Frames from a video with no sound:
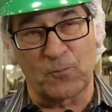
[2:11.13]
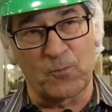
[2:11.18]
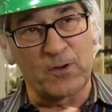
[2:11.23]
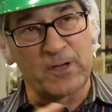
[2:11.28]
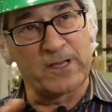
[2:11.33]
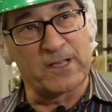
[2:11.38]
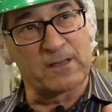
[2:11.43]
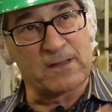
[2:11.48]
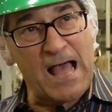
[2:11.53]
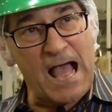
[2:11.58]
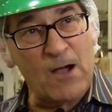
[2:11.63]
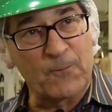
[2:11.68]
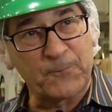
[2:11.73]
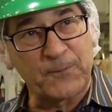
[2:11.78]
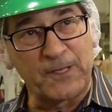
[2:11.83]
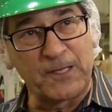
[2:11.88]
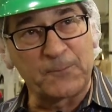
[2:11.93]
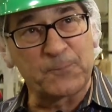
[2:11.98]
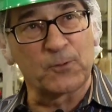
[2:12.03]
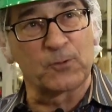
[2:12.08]
We allow
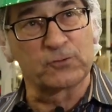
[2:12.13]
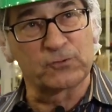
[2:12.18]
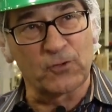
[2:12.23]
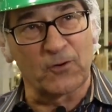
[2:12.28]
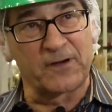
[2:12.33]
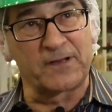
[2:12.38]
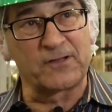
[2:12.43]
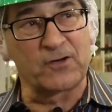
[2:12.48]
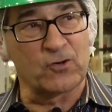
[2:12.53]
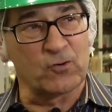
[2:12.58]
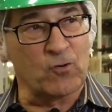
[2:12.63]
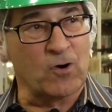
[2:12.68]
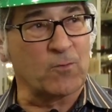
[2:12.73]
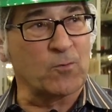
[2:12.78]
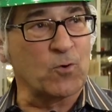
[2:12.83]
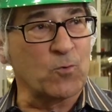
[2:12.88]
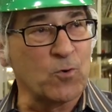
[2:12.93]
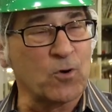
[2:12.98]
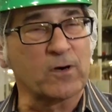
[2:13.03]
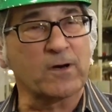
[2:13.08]
people during their
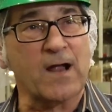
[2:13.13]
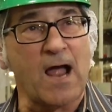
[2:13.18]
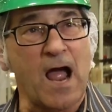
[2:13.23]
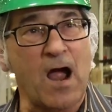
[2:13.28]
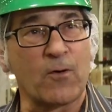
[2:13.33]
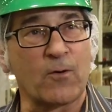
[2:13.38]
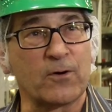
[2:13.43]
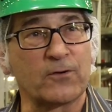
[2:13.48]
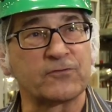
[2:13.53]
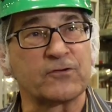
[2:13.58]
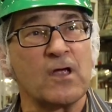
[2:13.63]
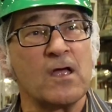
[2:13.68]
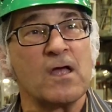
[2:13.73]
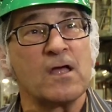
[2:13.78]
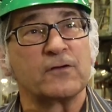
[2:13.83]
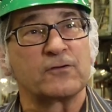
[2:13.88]
normal work hours